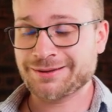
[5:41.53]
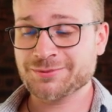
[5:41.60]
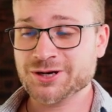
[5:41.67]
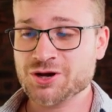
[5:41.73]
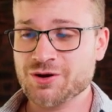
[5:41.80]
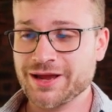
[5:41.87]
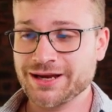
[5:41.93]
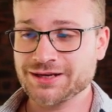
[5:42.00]
And I'm
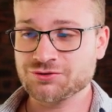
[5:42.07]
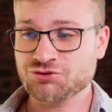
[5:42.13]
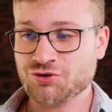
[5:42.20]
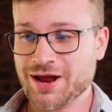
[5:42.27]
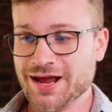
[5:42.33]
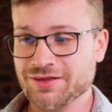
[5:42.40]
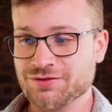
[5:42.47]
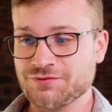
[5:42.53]
going to go ahead and
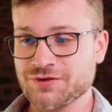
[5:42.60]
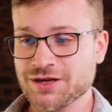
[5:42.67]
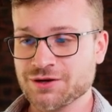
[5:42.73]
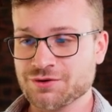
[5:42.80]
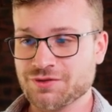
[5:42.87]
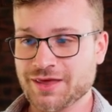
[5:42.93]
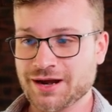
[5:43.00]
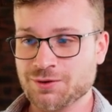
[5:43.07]
drag the
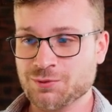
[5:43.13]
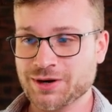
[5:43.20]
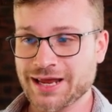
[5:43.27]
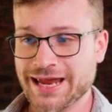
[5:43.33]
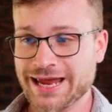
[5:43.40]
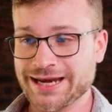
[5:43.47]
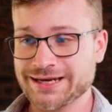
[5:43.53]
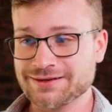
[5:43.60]
video that I
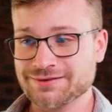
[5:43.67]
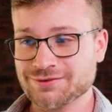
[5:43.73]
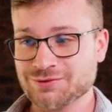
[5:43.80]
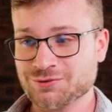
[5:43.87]
want to edit